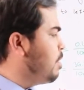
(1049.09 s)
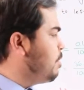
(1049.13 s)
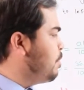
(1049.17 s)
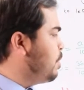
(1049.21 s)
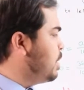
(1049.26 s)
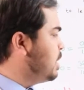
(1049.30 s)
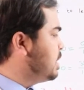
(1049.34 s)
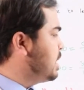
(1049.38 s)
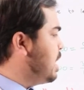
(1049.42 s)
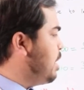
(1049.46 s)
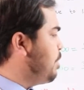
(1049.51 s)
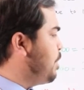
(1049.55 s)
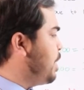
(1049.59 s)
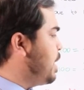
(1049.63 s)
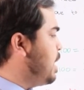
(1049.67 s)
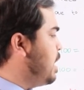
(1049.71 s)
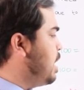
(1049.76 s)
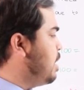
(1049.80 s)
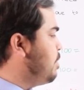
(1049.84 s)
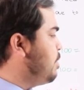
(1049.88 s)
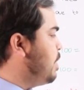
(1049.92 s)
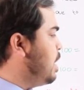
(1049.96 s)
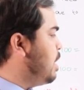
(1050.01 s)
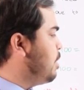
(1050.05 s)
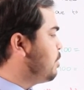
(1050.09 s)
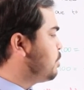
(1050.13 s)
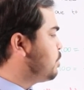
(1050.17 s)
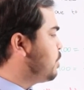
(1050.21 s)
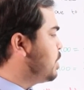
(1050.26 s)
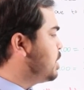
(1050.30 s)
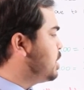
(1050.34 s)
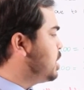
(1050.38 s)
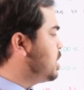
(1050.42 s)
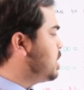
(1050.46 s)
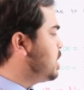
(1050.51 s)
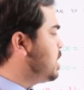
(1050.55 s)
For example, here we have
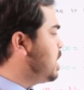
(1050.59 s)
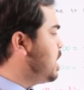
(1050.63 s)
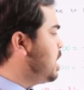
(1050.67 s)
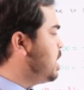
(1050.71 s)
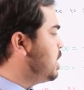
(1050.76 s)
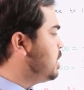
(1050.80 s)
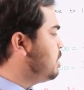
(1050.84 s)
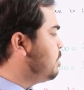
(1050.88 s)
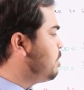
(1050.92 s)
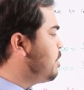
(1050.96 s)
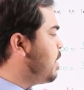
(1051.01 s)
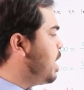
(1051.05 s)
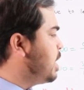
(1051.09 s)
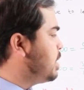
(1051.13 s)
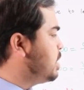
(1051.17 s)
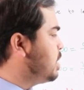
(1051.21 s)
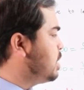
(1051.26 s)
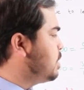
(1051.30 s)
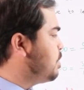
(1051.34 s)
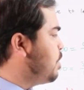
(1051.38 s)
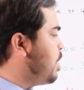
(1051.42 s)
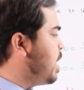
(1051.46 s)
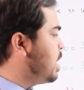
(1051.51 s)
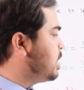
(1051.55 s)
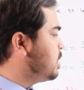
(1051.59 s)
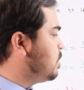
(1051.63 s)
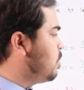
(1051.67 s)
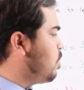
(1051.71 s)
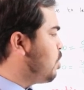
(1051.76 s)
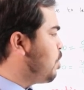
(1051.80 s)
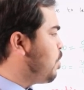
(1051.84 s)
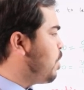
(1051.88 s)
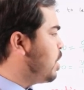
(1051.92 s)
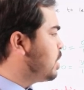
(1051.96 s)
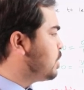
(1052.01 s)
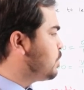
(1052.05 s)
23 divided by
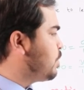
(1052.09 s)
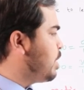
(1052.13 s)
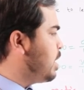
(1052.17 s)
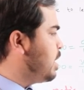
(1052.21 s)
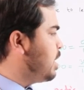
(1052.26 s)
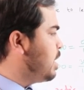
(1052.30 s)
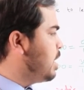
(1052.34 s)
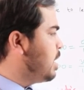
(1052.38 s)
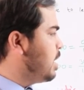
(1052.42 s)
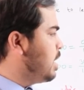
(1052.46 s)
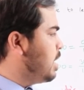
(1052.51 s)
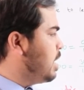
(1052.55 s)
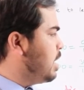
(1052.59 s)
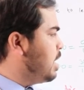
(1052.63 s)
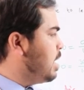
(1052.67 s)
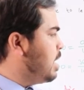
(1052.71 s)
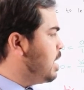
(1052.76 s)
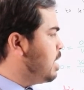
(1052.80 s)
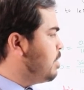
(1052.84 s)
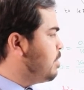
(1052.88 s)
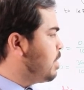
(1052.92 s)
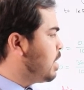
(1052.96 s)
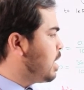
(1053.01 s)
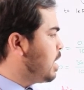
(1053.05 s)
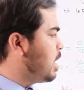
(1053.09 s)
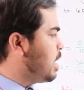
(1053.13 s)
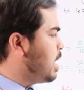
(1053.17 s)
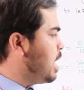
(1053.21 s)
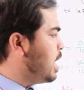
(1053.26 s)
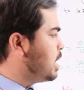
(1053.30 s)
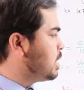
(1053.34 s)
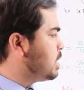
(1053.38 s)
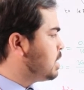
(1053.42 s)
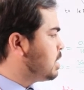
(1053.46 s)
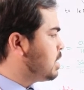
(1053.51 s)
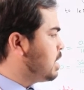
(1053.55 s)
0.1. Here we can
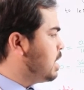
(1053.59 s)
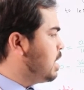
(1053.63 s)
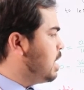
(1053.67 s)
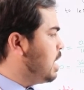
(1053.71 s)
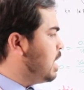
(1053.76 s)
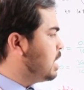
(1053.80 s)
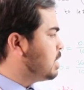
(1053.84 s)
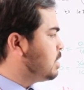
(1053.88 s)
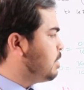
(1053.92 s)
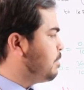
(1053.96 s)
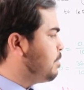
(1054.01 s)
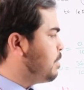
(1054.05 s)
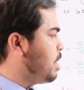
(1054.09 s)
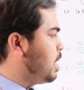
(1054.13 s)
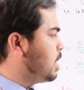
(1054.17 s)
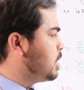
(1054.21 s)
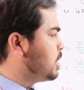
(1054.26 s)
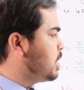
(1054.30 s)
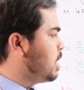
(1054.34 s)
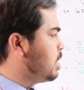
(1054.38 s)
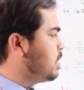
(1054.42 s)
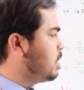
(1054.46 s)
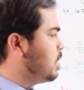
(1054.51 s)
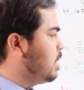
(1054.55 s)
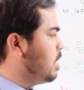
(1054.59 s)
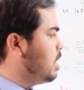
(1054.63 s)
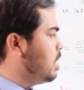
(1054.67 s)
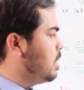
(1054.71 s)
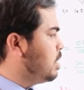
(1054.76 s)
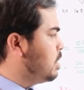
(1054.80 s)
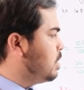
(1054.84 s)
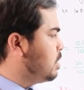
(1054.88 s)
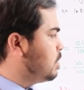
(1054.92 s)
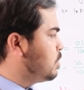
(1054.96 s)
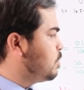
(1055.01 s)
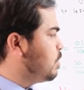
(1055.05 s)
write as a fraction
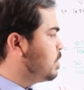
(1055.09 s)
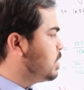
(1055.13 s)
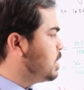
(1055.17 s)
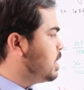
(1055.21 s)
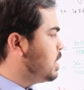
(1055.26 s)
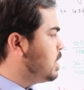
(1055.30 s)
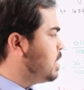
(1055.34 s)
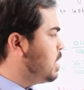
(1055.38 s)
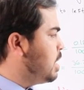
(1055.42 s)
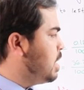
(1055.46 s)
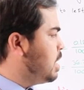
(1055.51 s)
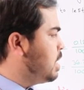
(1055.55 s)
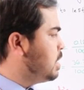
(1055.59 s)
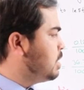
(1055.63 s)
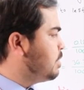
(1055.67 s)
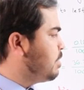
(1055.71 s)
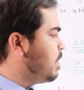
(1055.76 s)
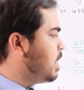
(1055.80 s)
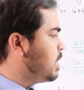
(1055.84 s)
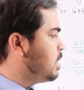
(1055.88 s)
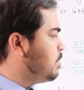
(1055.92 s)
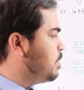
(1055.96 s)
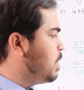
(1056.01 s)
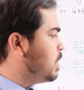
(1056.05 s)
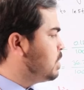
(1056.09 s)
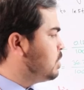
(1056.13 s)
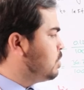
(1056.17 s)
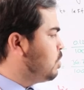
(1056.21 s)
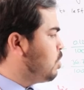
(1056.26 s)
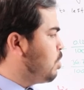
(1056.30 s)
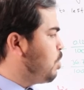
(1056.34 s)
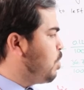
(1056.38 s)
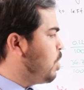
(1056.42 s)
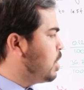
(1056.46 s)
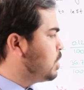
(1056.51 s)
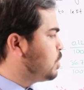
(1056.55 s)
23 divided by
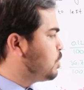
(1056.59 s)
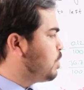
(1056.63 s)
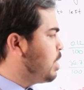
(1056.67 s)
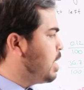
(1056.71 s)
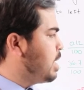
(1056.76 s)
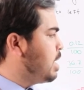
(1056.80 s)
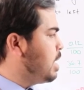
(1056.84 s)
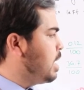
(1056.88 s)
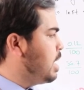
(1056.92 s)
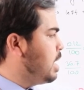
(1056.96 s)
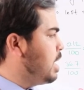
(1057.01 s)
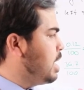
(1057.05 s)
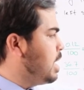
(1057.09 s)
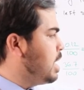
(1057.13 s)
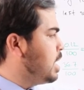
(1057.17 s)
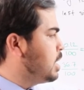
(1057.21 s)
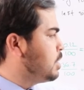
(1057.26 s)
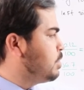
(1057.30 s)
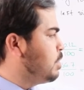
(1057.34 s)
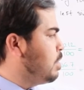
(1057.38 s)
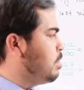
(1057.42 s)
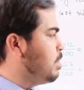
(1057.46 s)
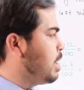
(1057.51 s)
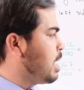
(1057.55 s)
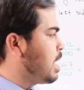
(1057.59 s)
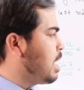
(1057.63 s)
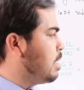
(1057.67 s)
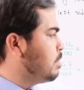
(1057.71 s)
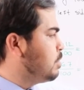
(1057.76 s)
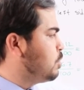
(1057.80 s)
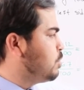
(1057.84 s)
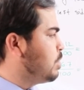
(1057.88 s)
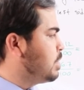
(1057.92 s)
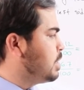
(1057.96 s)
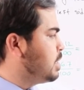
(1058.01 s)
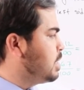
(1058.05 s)
0.1. It will
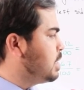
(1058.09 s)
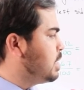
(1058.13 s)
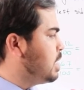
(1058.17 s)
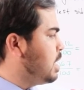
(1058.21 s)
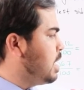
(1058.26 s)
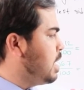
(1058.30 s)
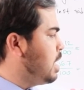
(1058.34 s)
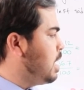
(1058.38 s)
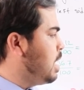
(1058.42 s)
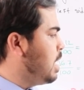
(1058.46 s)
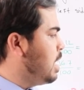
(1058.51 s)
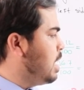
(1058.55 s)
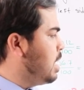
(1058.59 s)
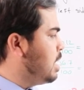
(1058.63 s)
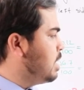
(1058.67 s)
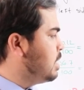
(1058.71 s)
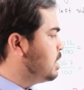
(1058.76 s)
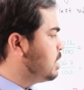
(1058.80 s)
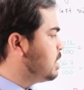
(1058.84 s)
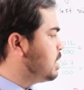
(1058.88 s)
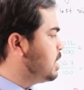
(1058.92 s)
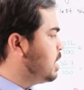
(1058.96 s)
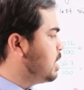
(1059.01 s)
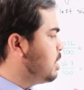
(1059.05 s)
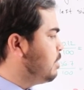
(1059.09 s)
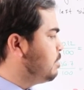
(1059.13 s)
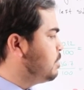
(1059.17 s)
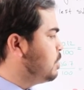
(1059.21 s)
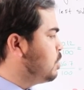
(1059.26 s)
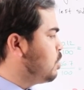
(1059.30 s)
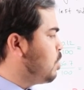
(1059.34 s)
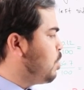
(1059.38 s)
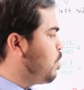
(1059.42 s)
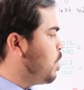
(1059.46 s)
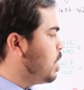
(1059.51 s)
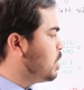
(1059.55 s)
become 23. Instead of
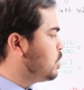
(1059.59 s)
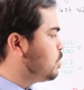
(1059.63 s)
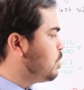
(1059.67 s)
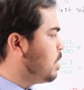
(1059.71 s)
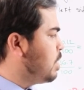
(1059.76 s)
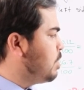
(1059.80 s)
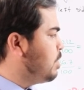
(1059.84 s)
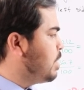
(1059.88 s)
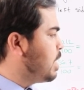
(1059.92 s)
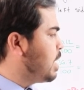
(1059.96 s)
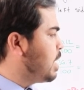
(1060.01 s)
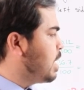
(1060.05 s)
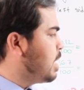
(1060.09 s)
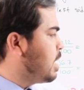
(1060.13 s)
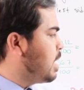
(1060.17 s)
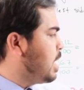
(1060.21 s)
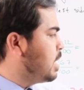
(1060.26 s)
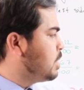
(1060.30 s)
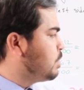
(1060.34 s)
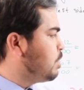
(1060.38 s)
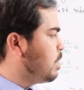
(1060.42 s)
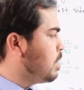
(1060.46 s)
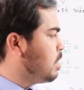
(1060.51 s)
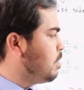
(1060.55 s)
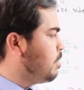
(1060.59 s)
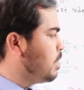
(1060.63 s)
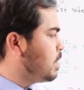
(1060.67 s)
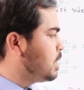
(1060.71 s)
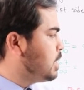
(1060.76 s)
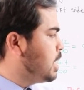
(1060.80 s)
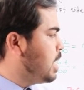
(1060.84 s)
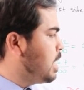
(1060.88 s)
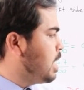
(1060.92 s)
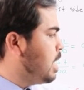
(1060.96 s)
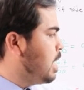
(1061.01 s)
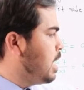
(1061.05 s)
0.1, we can write 1 over
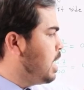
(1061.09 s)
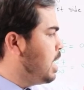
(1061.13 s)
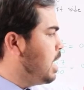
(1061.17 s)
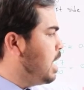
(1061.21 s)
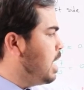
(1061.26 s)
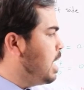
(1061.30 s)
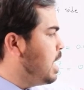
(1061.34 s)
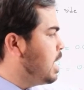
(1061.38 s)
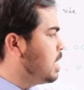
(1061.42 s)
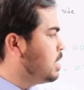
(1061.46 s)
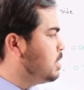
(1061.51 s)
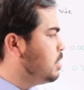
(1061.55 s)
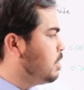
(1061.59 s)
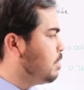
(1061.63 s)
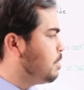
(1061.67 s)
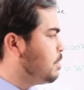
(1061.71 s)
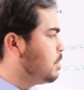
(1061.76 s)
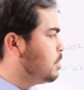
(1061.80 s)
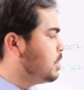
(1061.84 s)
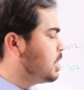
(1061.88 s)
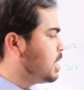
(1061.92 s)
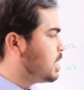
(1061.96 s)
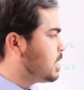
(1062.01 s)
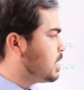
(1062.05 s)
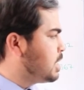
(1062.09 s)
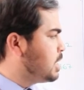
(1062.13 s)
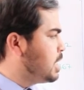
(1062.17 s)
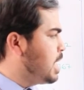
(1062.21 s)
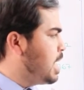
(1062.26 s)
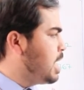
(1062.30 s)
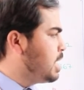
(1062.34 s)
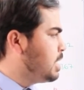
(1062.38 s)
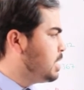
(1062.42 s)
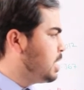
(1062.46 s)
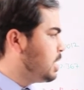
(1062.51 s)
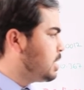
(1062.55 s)
10. And if you just
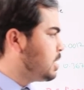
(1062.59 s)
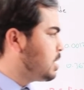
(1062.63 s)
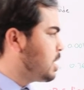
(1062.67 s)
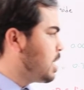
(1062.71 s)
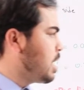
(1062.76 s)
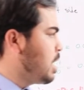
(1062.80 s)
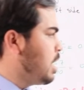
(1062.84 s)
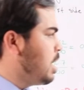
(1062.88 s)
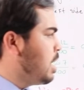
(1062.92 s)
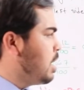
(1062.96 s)
change it